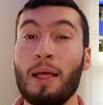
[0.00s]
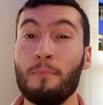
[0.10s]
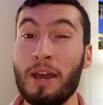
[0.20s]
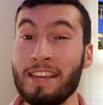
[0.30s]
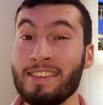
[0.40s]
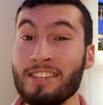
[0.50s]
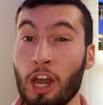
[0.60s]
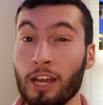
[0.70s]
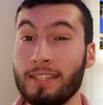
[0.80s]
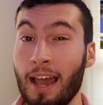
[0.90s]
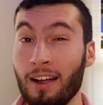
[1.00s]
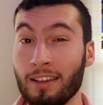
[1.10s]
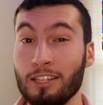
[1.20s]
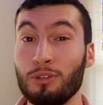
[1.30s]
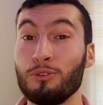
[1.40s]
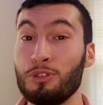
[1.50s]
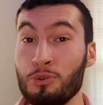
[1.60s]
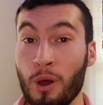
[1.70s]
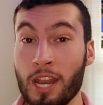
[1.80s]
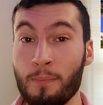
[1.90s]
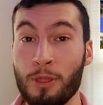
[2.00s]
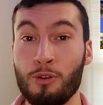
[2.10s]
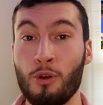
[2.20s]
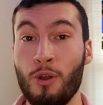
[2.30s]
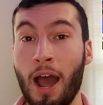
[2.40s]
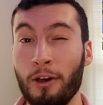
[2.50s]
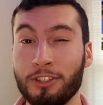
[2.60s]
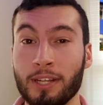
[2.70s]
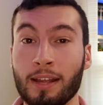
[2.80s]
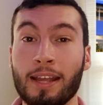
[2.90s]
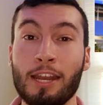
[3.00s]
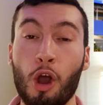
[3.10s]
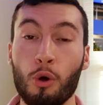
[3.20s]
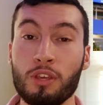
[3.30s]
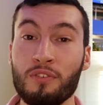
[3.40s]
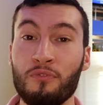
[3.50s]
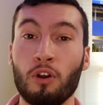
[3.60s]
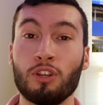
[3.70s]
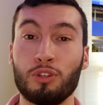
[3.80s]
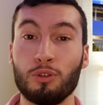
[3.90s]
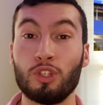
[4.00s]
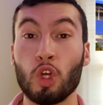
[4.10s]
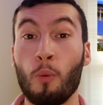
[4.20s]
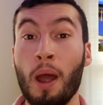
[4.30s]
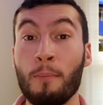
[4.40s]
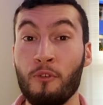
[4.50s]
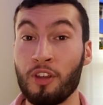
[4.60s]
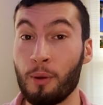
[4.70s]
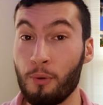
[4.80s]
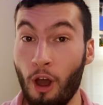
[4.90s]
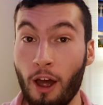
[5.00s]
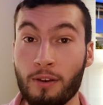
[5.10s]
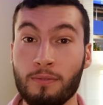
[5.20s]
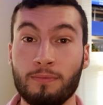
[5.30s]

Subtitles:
Many of the young Italians who do end up in their own housing can only afford to do so by moving abroad.